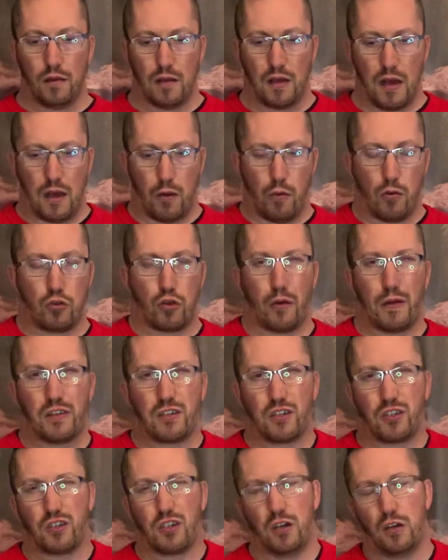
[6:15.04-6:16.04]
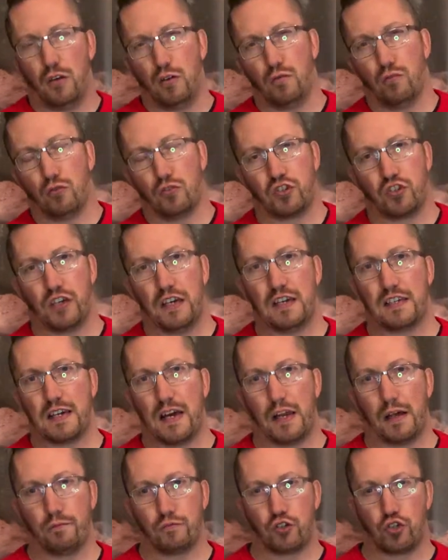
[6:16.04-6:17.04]
I won't go into too much
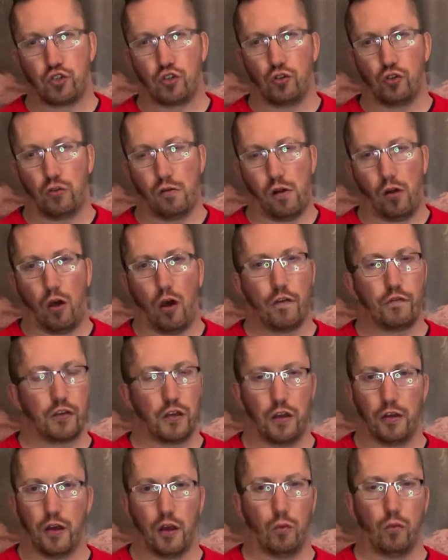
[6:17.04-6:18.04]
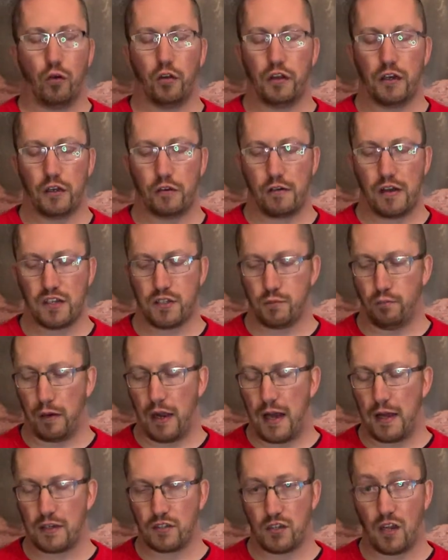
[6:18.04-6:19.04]
detail. I'm sure a lot of you know what the Egress
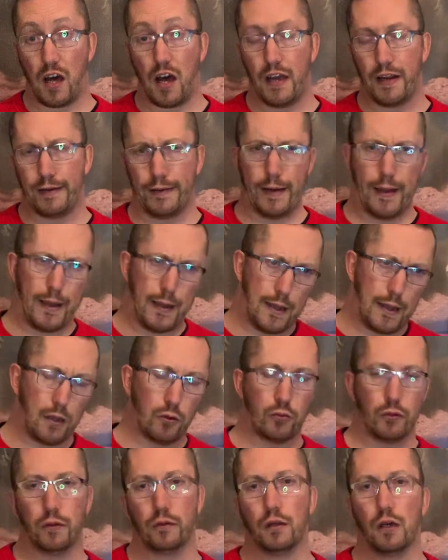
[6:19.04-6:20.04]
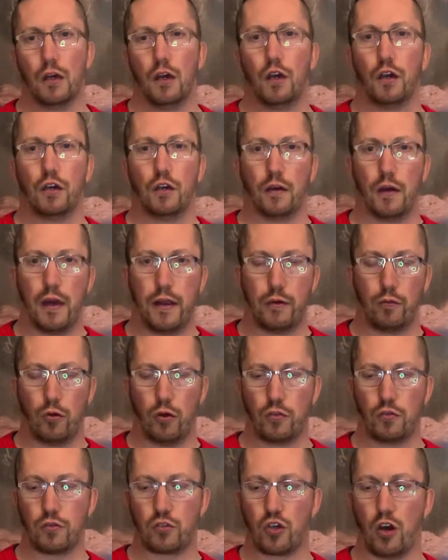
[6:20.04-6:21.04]
Black's like now, and yeah, anyone
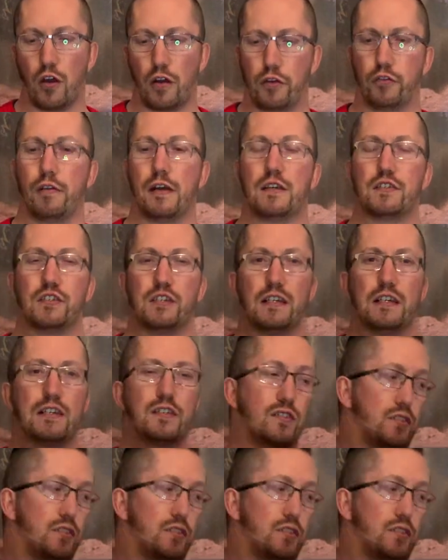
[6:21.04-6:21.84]
who's got Egresses.